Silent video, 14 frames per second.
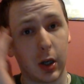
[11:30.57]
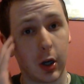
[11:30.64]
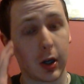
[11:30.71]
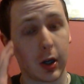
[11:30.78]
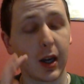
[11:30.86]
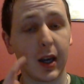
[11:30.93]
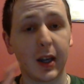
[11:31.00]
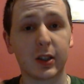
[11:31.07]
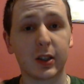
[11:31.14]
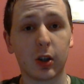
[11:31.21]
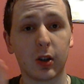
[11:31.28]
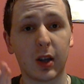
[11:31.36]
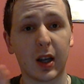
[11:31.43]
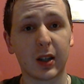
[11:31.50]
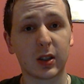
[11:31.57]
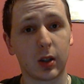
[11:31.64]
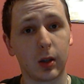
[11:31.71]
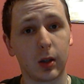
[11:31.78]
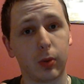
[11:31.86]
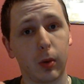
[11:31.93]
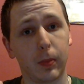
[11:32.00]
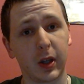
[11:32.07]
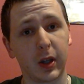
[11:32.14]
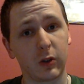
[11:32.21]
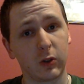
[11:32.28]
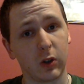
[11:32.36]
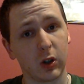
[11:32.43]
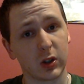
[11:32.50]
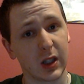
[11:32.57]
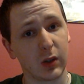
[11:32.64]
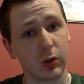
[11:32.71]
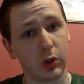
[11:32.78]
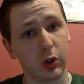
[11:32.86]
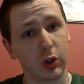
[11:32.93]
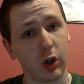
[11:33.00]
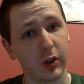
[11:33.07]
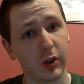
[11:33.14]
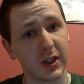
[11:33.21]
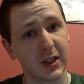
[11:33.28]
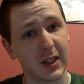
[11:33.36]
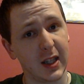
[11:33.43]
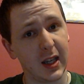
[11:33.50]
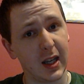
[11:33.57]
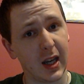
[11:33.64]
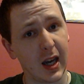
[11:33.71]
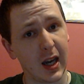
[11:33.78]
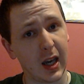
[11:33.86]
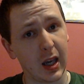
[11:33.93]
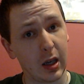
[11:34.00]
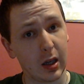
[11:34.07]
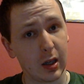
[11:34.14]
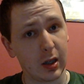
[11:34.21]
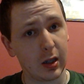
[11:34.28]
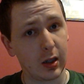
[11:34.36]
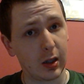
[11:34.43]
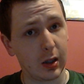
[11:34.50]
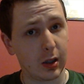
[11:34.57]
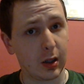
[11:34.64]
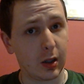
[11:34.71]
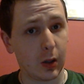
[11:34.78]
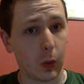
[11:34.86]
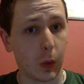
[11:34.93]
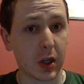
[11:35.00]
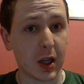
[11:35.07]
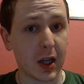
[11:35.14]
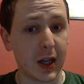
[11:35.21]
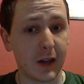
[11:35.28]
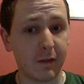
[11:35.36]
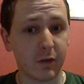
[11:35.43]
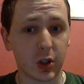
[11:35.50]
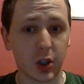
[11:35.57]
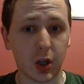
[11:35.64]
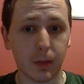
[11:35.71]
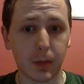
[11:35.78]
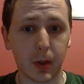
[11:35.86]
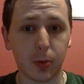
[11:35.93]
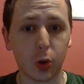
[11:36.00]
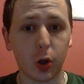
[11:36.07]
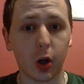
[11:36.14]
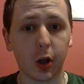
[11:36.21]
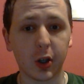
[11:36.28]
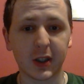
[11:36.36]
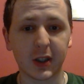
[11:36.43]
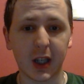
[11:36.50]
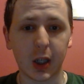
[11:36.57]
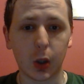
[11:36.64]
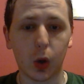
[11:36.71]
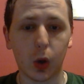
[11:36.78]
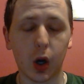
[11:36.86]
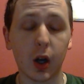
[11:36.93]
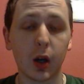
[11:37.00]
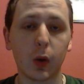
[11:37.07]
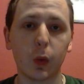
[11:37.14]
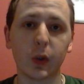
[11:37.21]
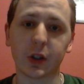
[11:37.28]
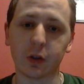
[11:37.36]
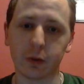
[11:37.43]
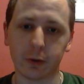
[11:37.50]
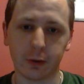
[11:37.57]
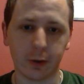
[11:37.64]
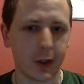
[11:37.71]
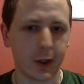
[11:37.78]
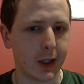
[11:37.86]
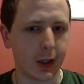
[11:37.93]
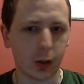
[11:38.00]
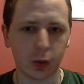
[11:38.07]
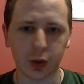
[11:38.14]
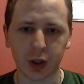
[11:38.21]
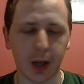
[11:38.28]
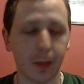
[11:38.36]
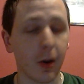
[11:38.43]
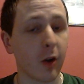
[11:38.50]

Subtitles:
Okay, so that's going to probably cross out you going to TNA when you leave WWE like you're saying you are, which is a real shame.